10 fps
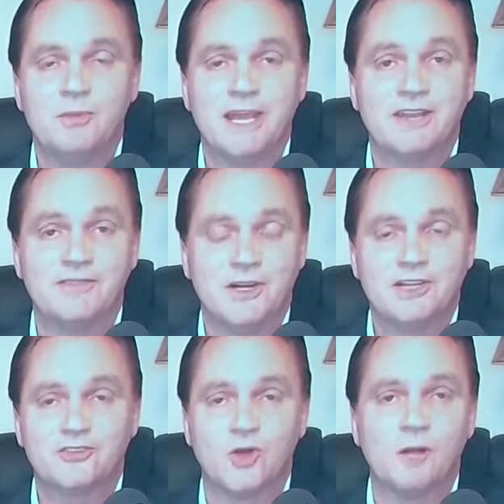you make a very
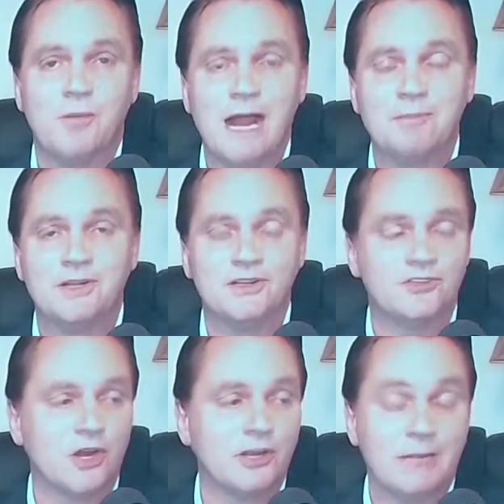strong populist
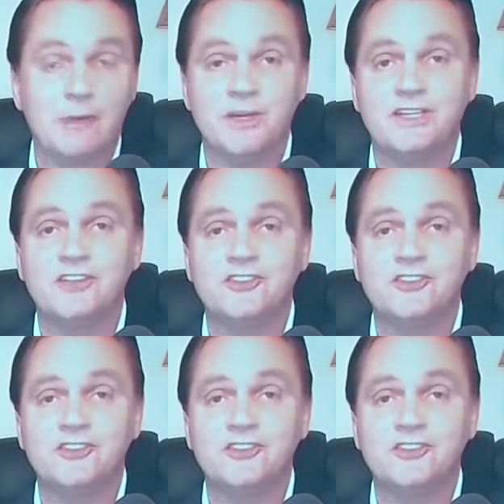argument. I would